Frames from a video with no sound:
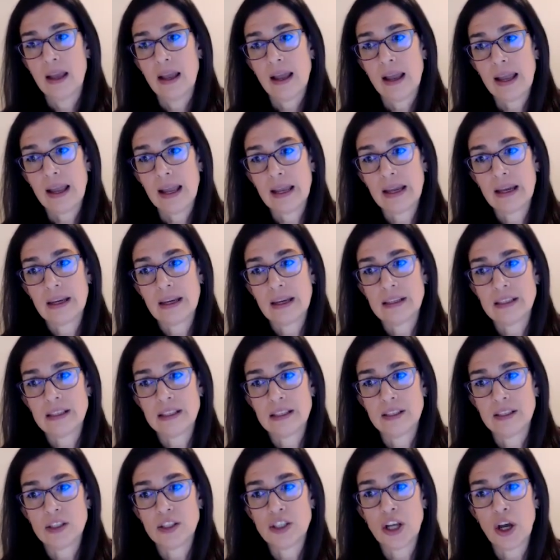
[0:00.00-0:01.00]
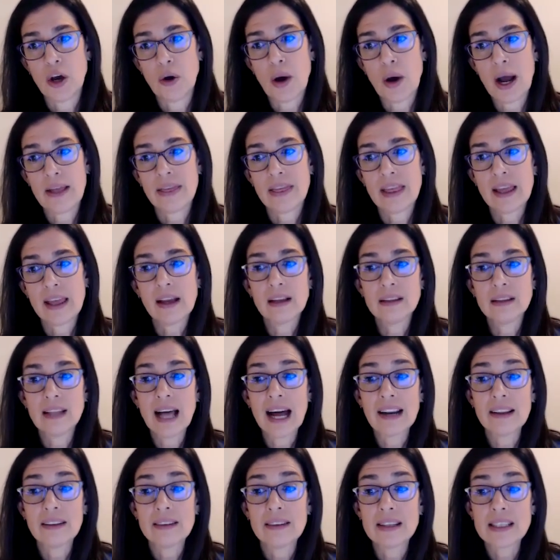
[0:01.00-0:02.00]
And so I think a
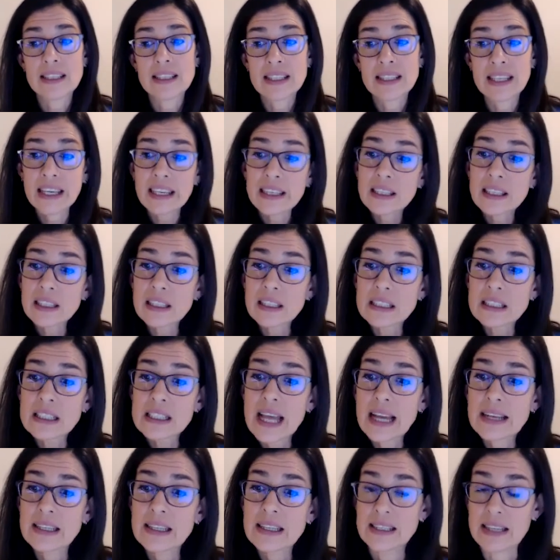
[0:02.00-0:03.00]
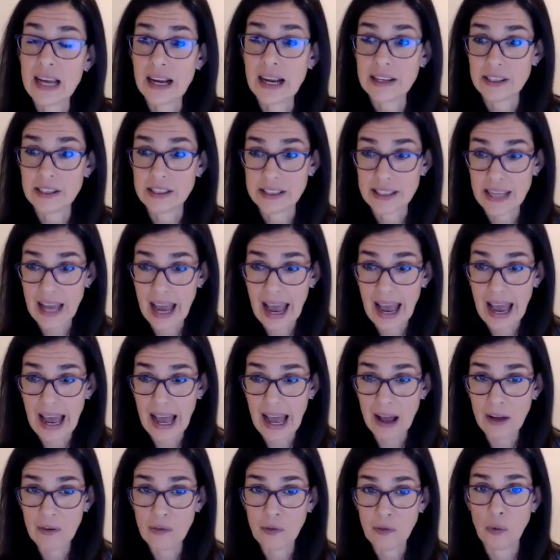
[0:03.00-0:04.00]
lot of the skills that designers
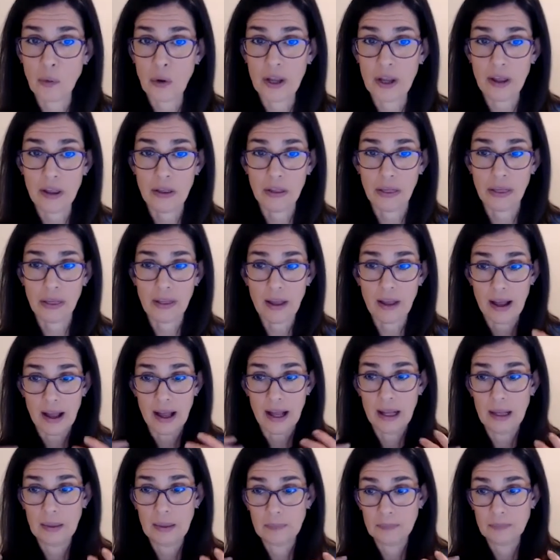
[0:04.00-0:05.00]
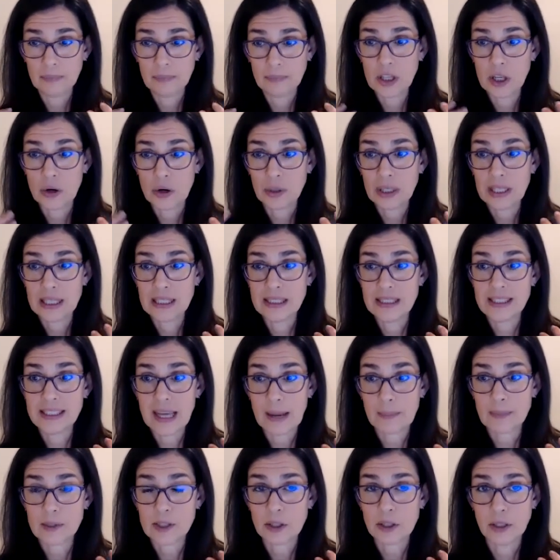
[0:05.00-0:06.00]
have with, you know,
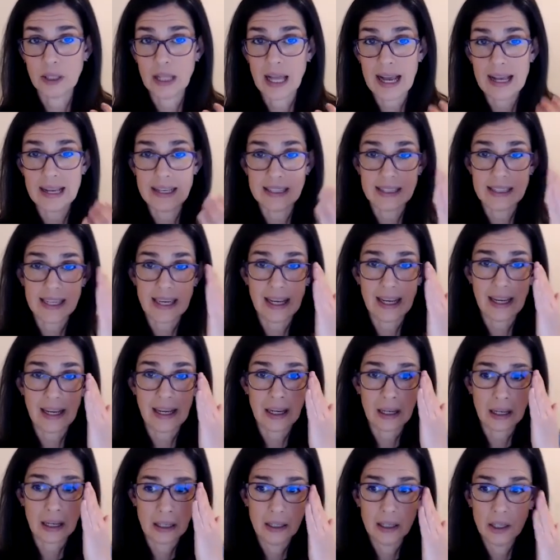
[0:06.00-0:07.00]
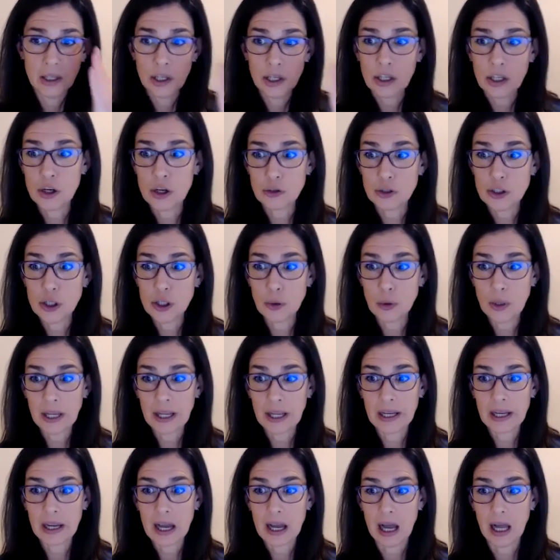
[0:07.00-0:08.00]
conceptualizing, you know, doing